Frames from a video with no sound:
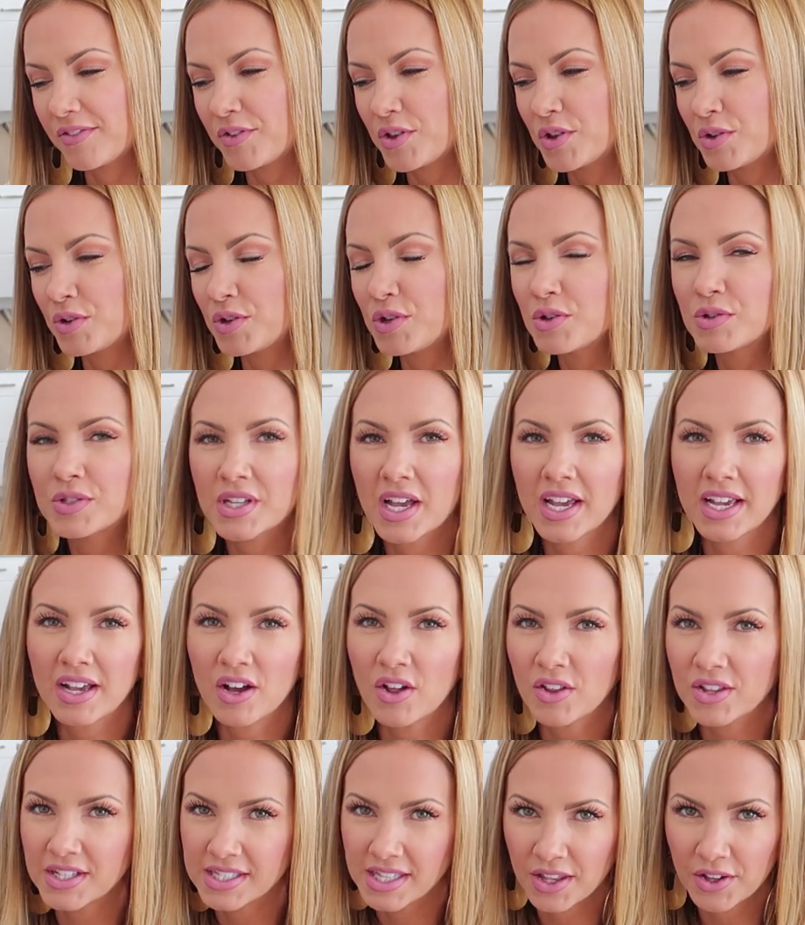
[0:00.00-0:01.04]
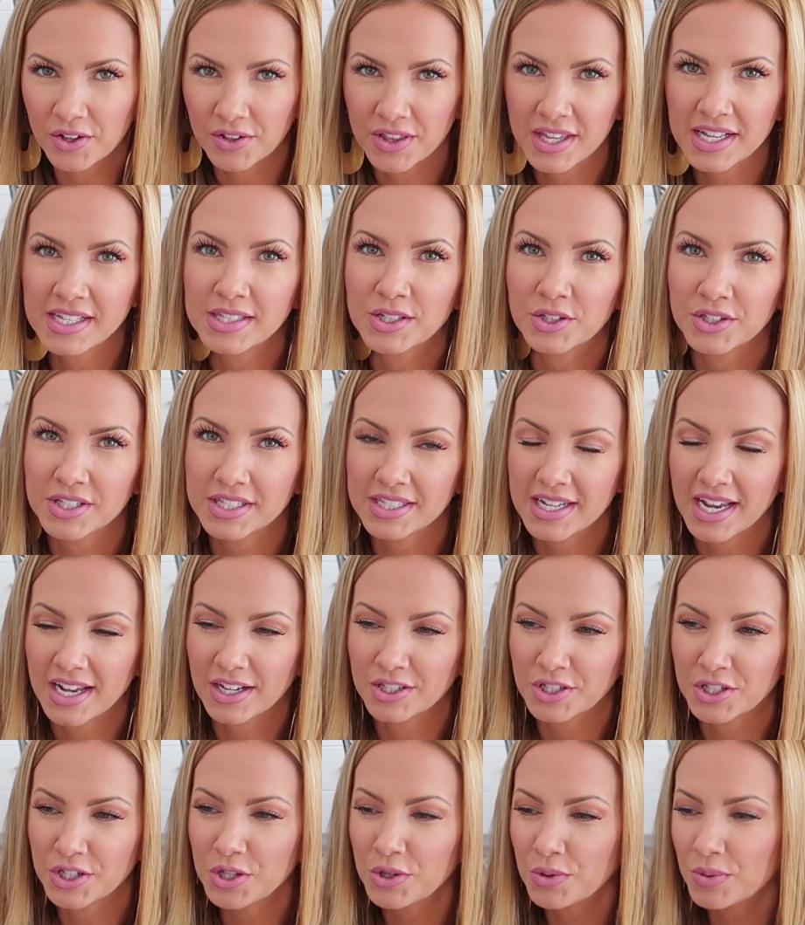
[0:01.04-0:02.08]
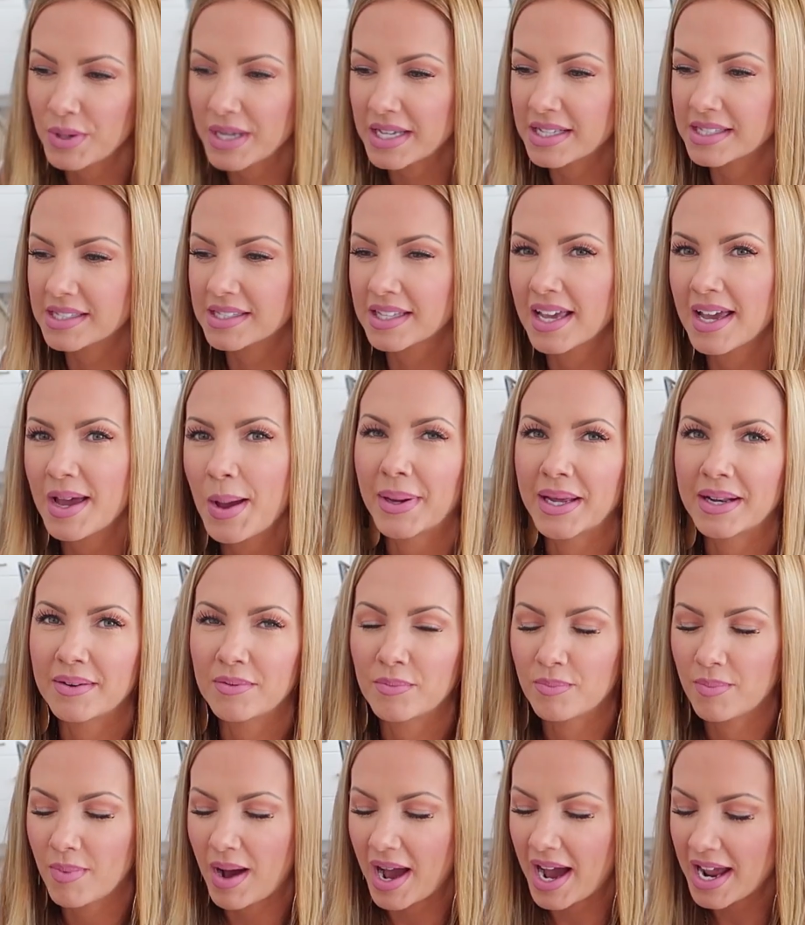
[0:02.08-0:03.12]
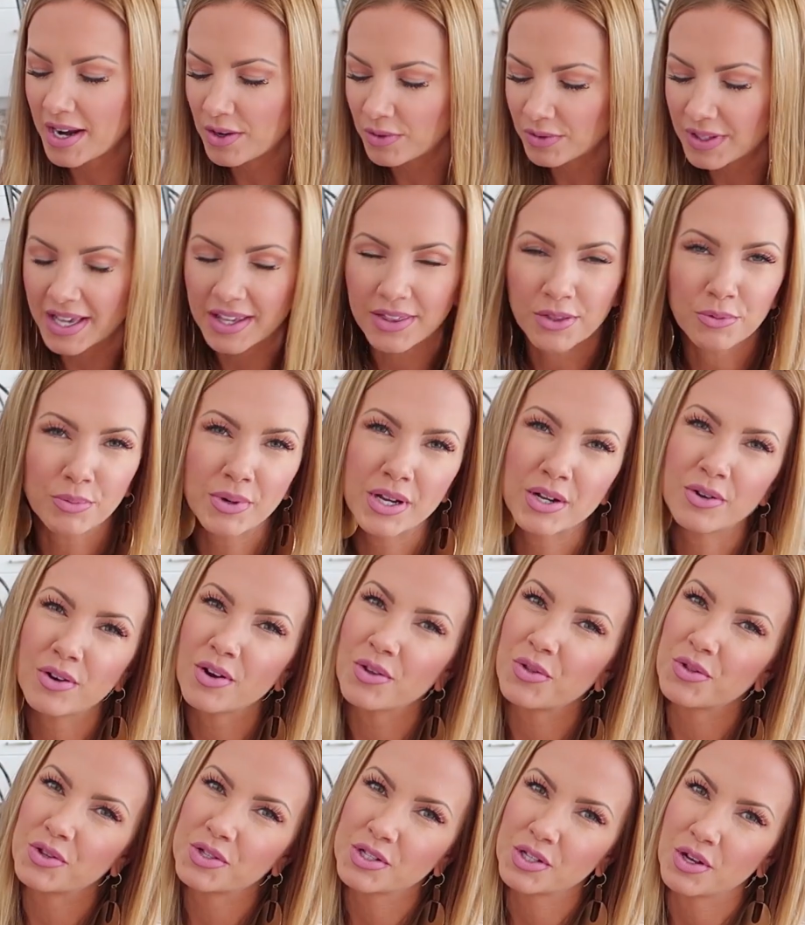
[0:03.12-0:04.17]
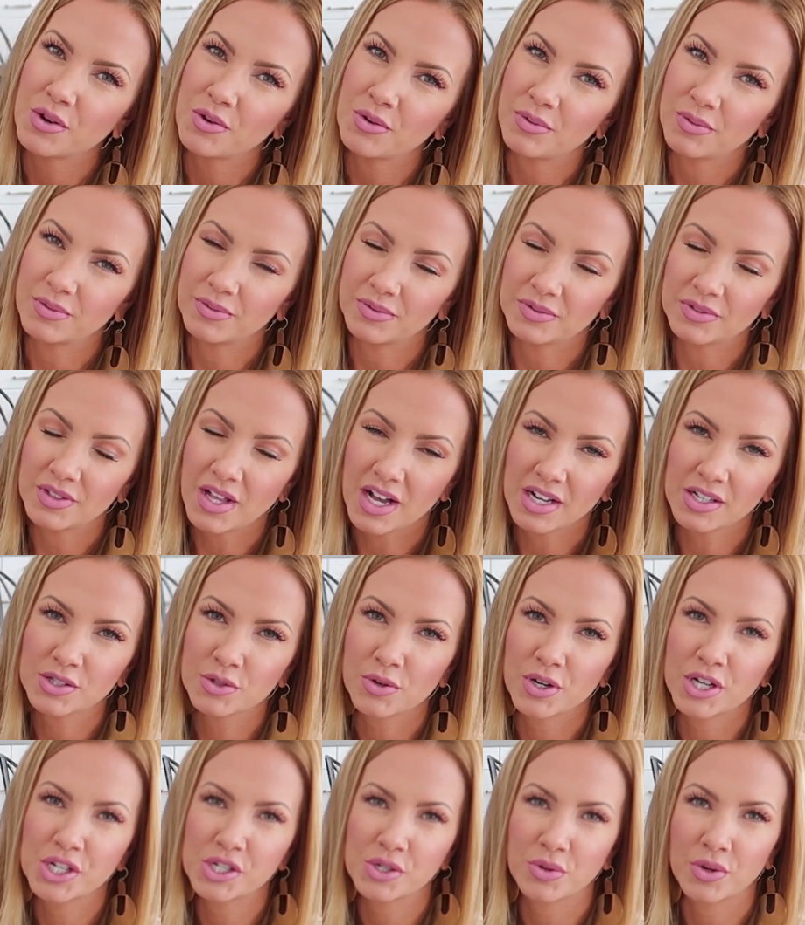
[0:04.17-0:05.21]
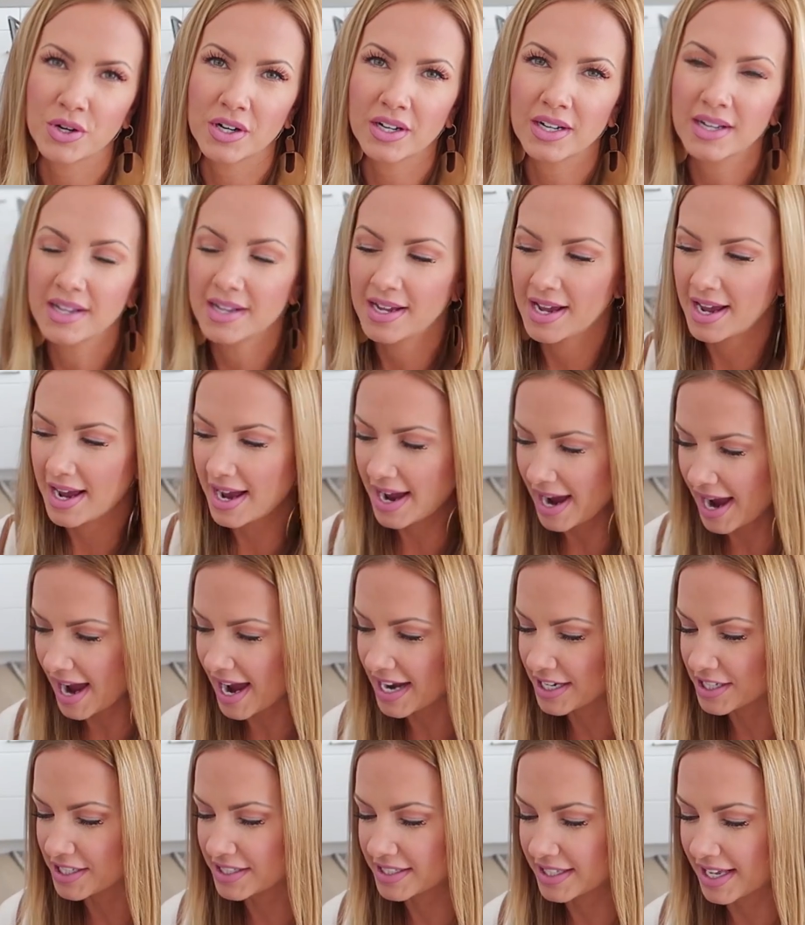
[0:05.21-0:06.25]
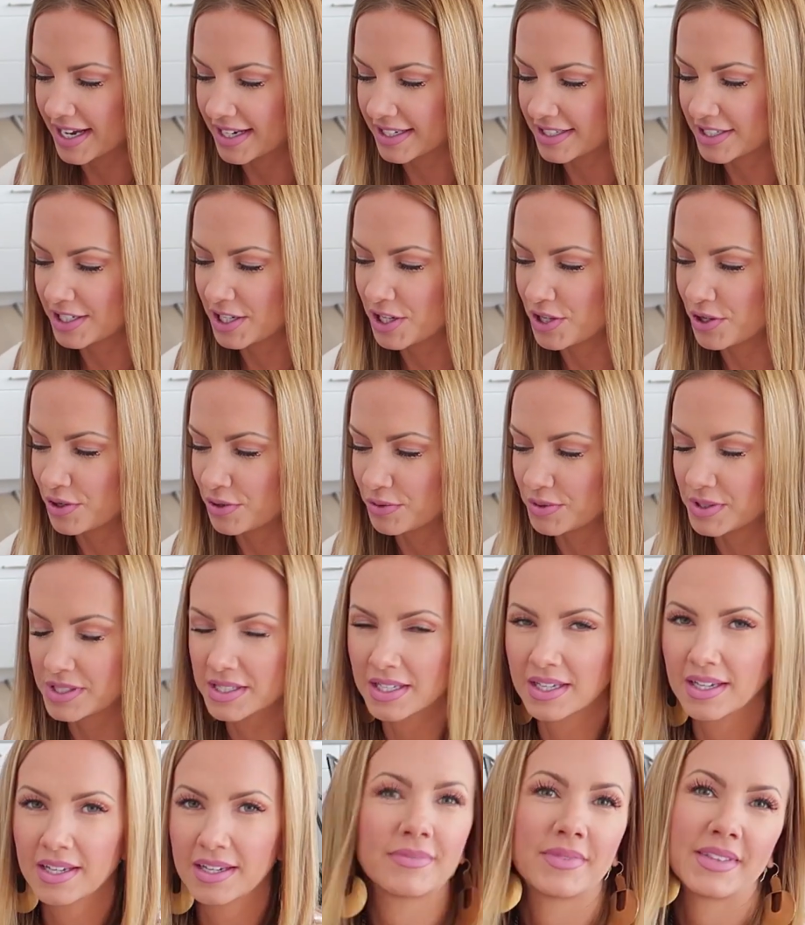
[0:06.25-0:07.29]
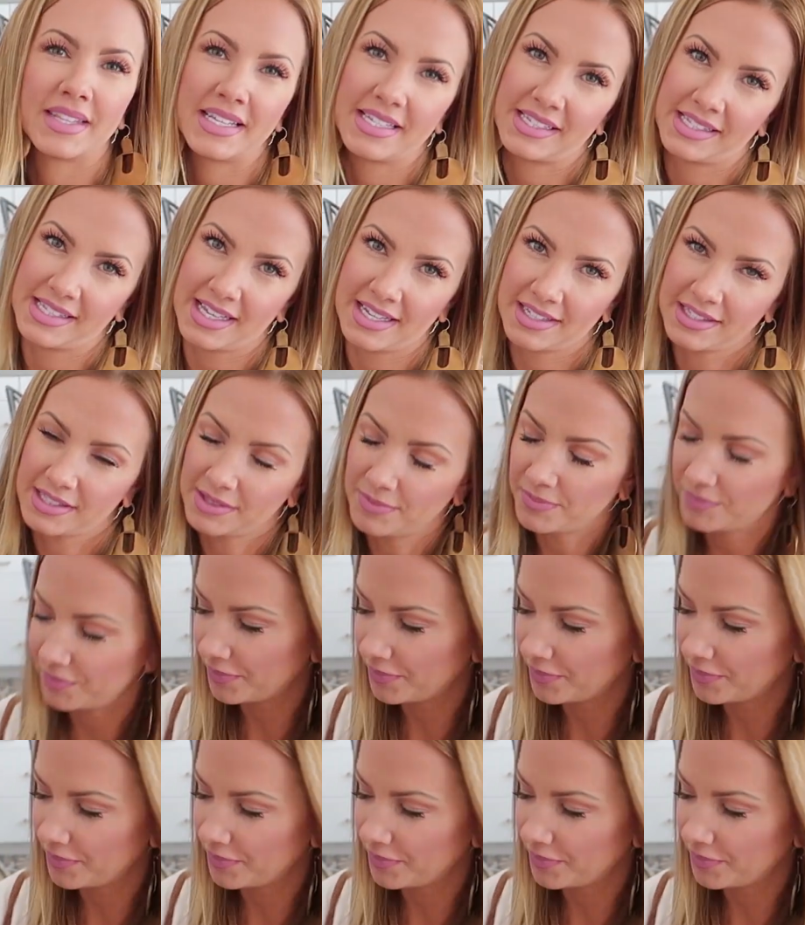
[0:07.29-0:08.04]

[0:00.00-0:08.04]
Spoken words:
If you use like all these other things, it'll stay on 2 weeks, but I don't like the regrowth. So long story short, I just like to use these things.